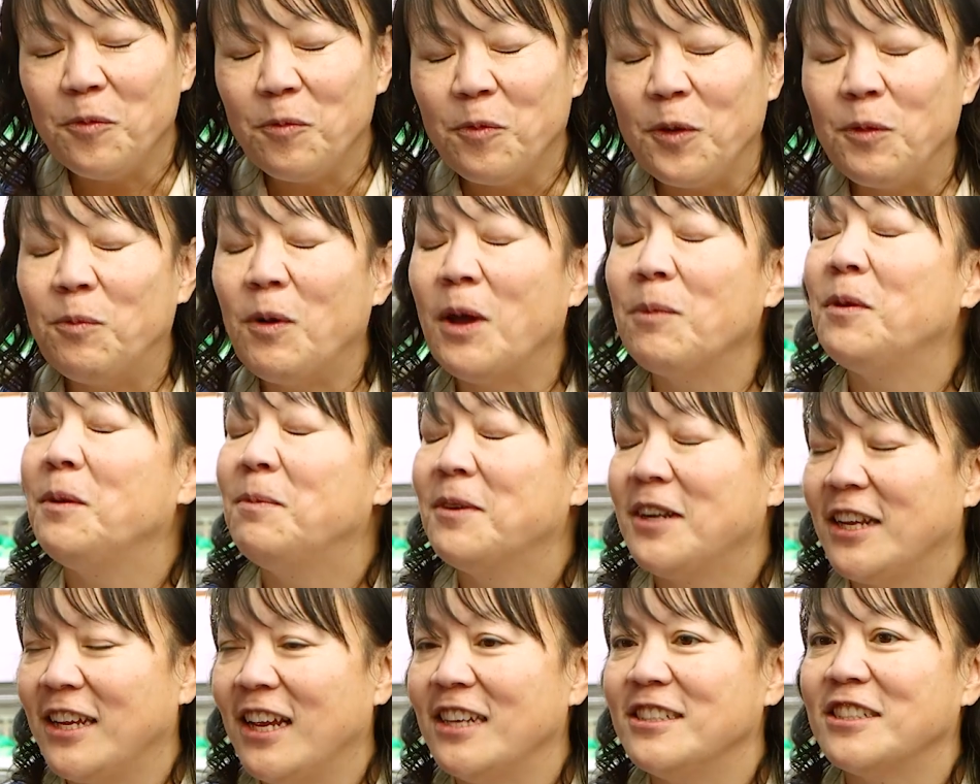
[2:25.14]
we want
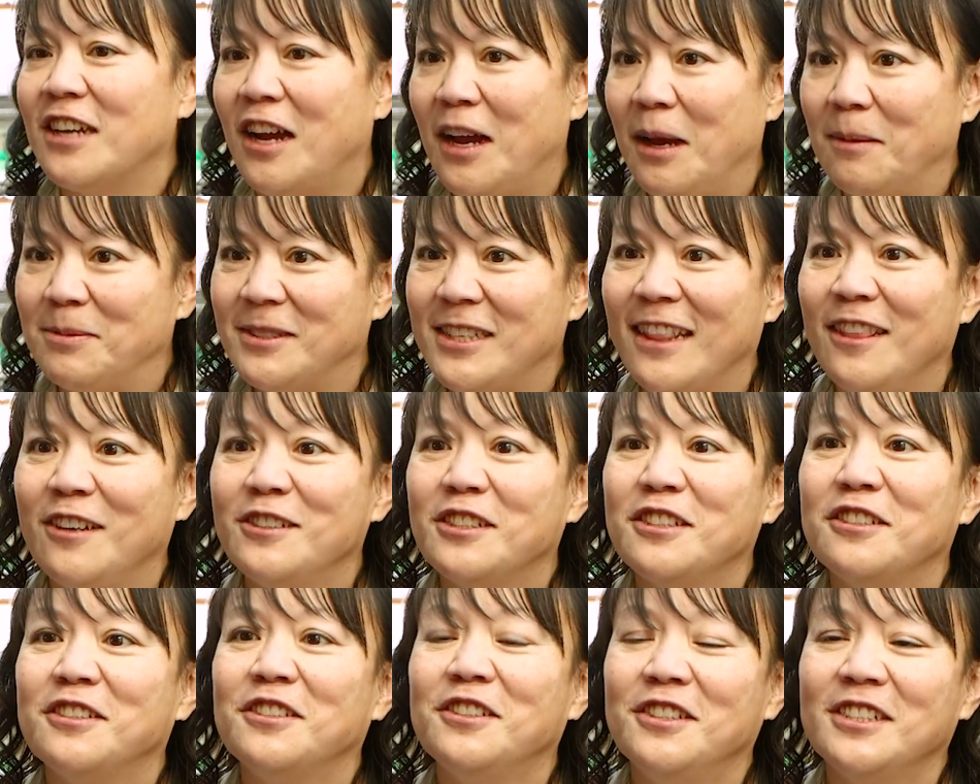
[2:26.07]
people to get jobs, and
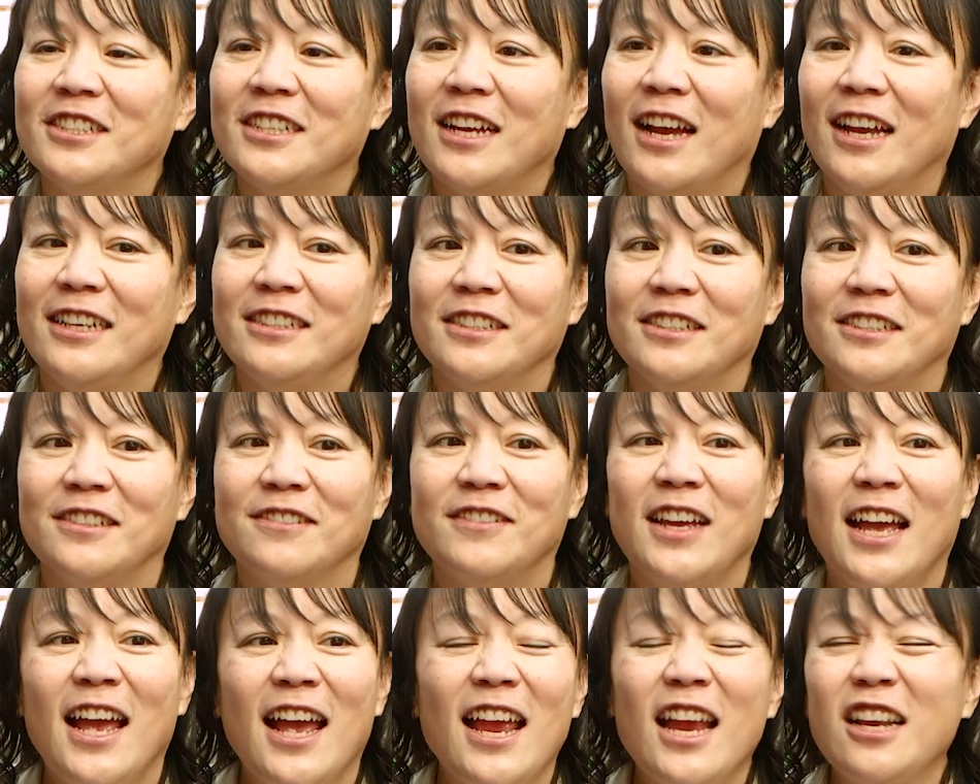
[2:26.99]
there's a certain kind of
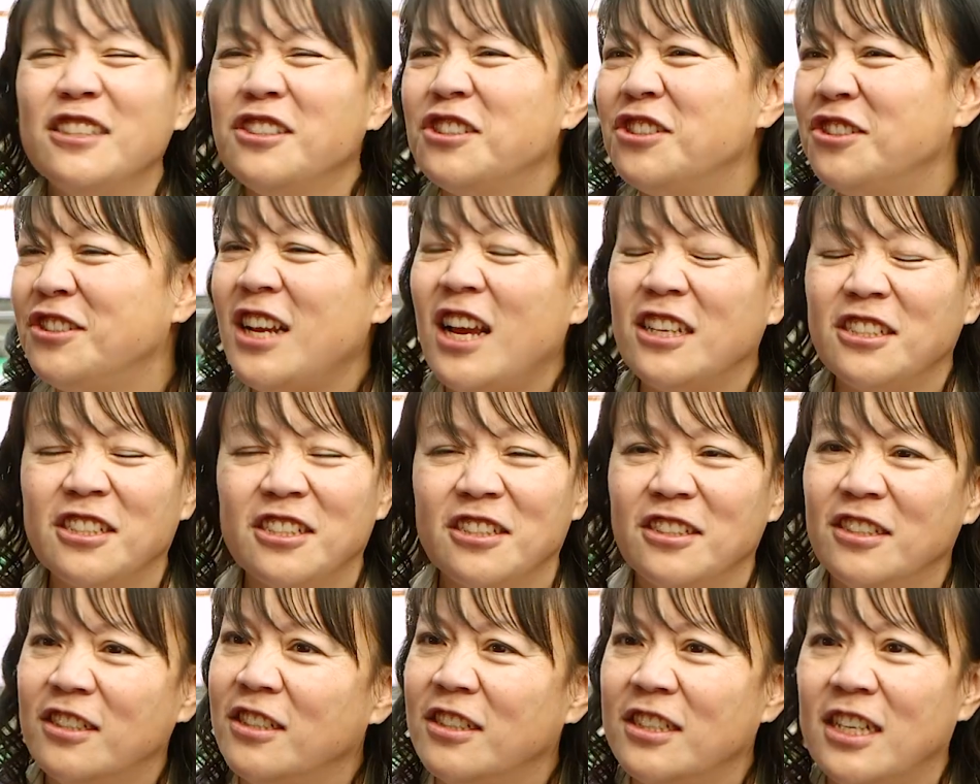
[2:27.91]

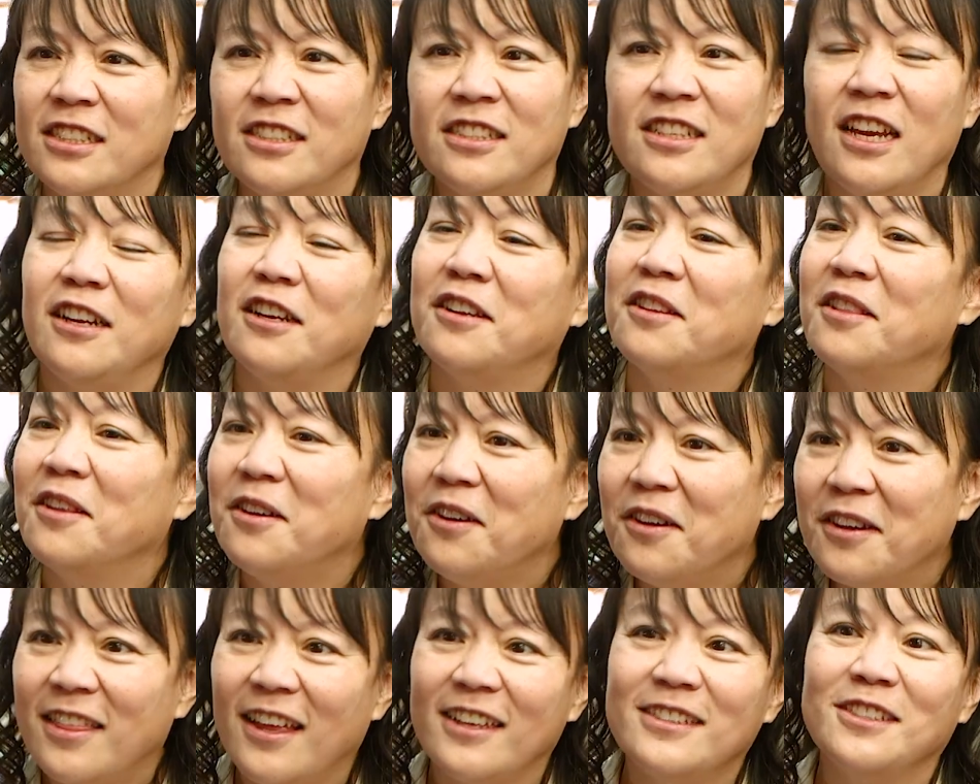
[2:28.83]
international aesthetic
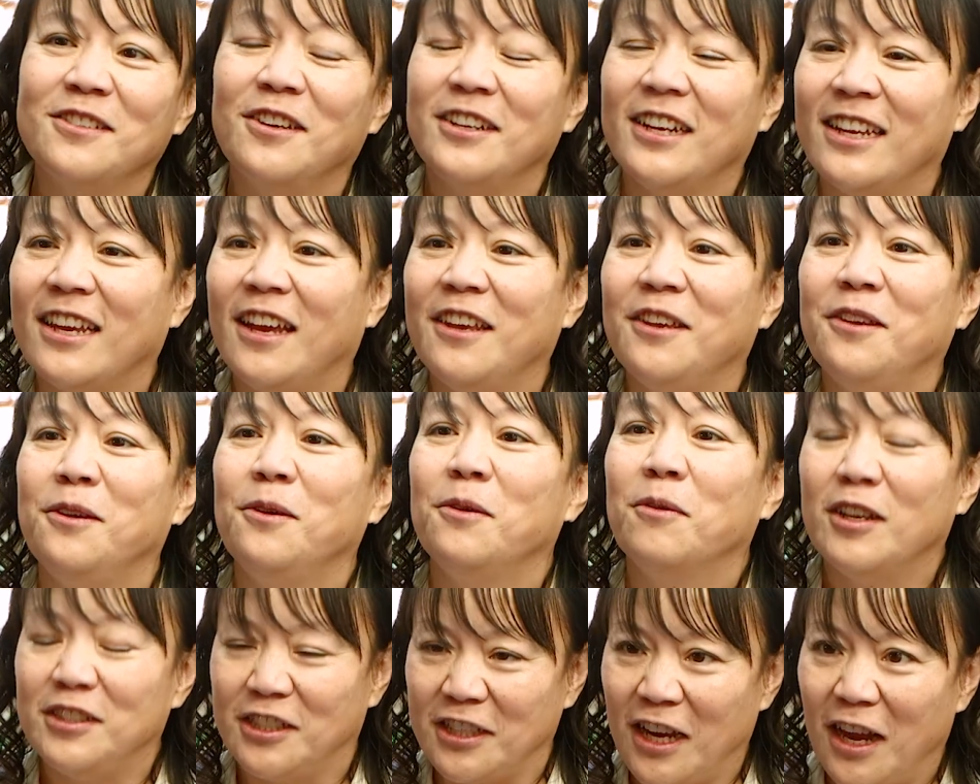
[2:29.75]
look that's going to get
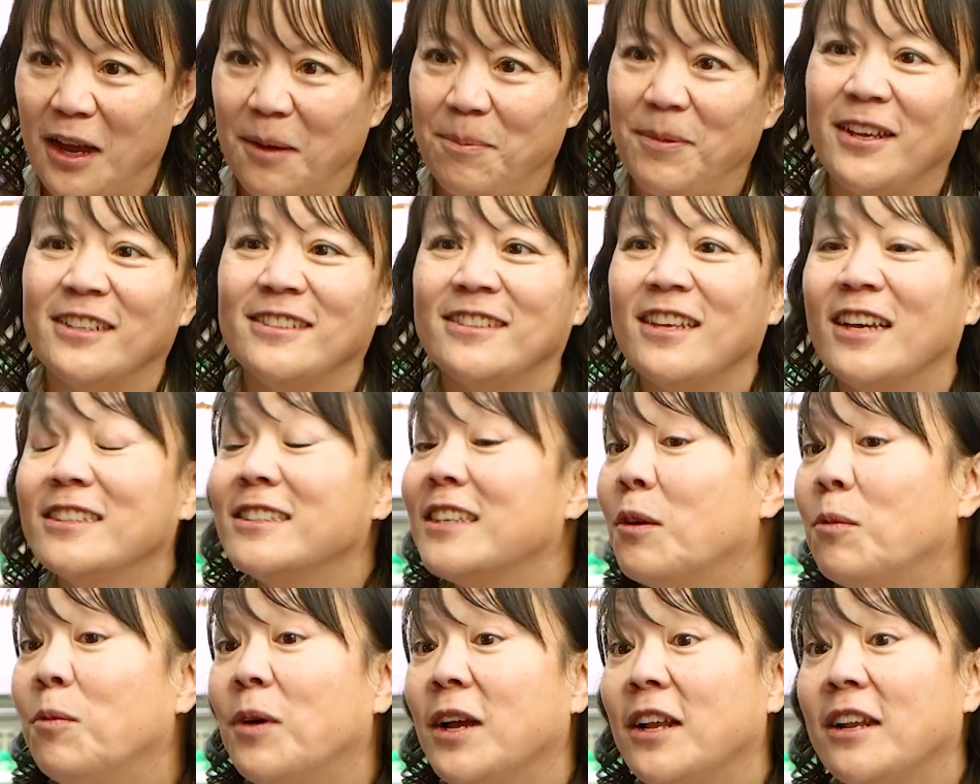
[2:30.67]
you a job, because that's
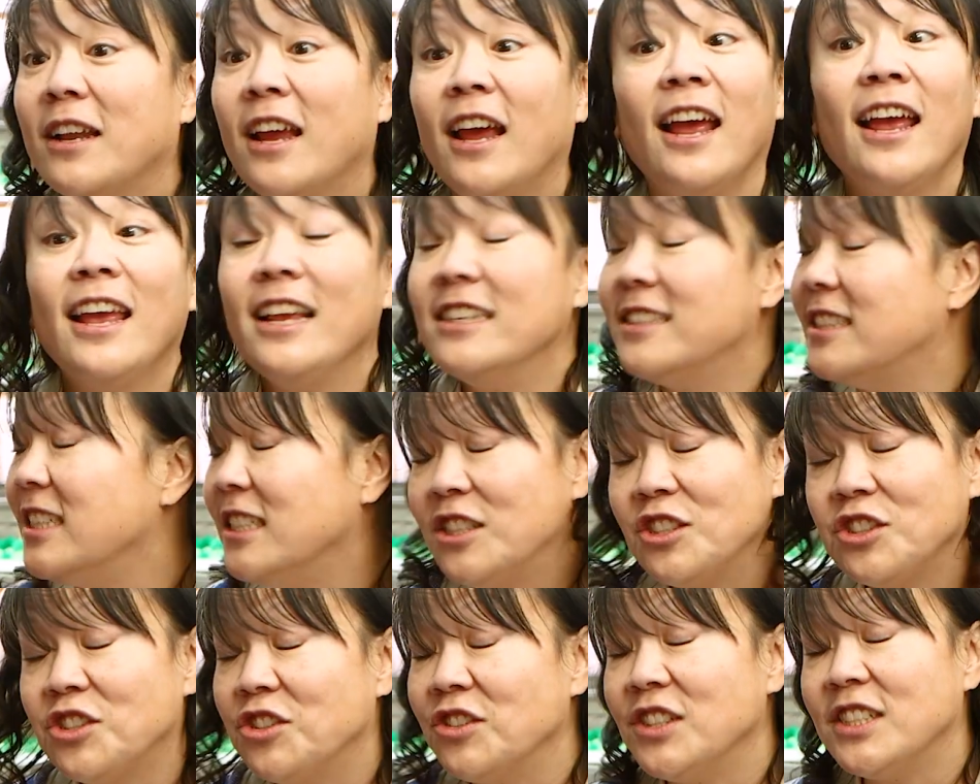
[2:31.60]
like what is the
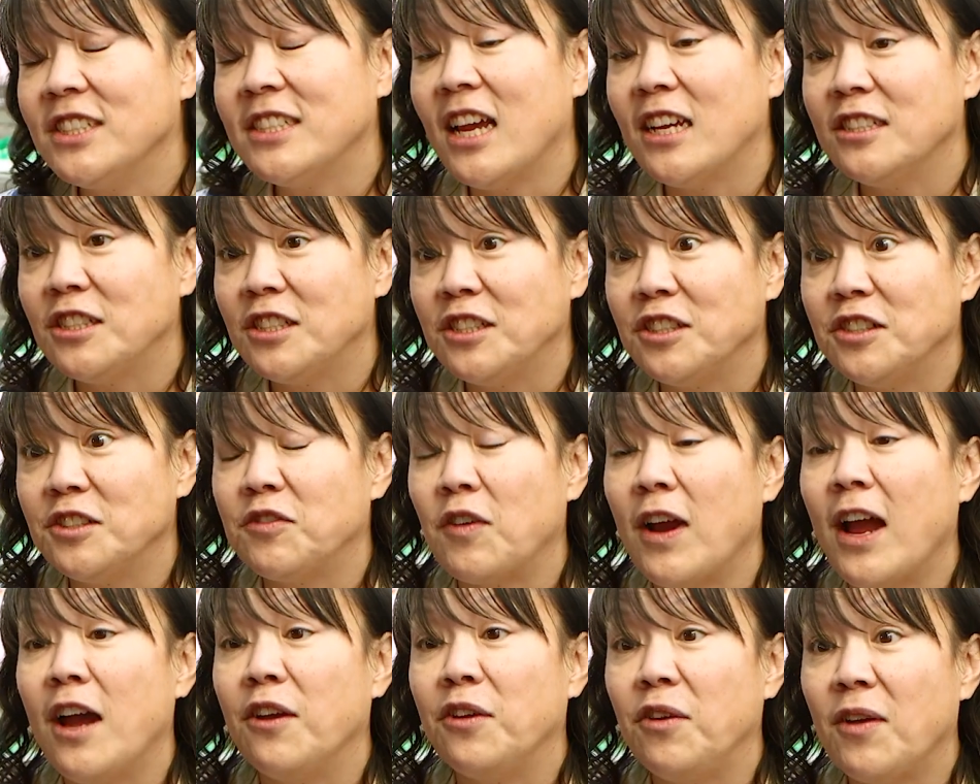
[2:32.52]
industry standard
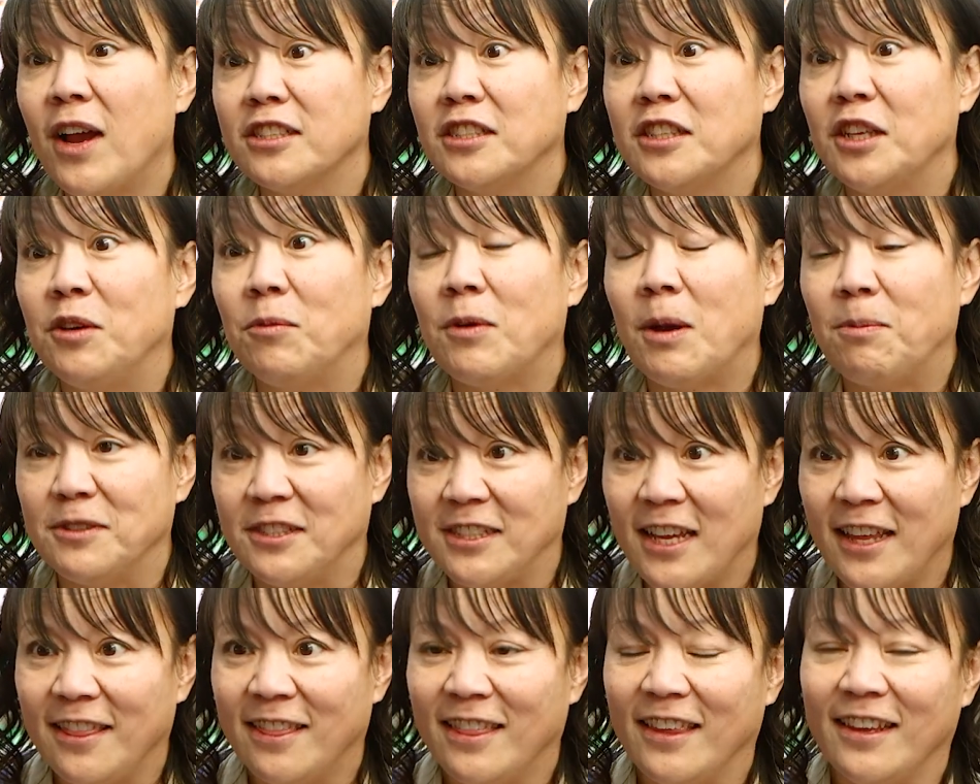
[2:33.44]
for how you actually
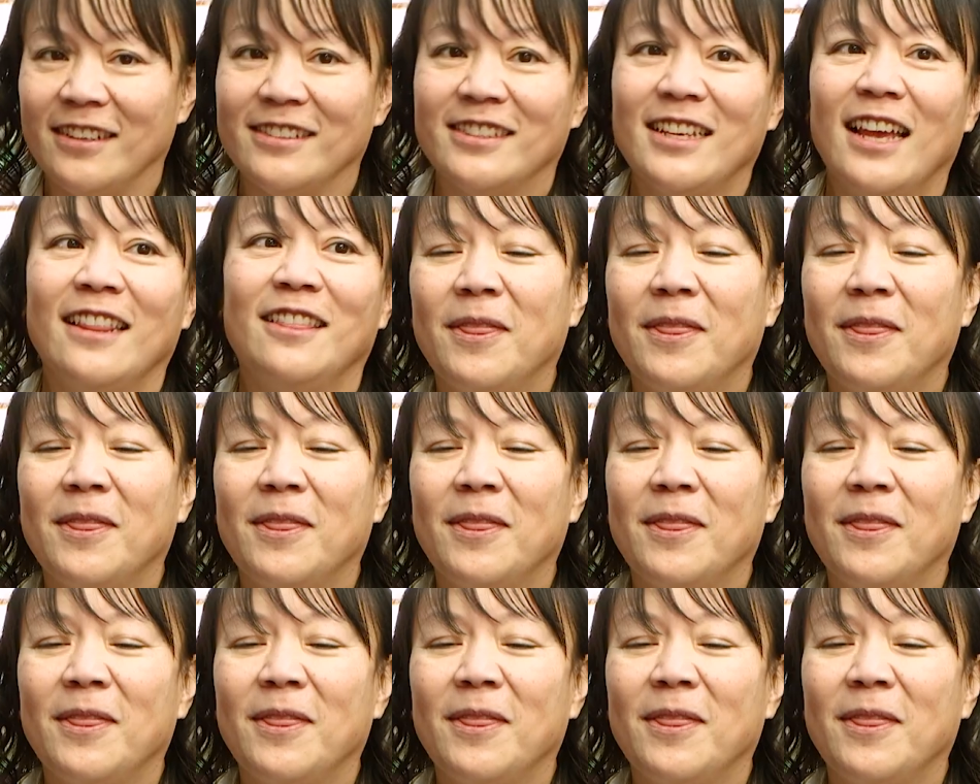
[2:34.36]
represent things.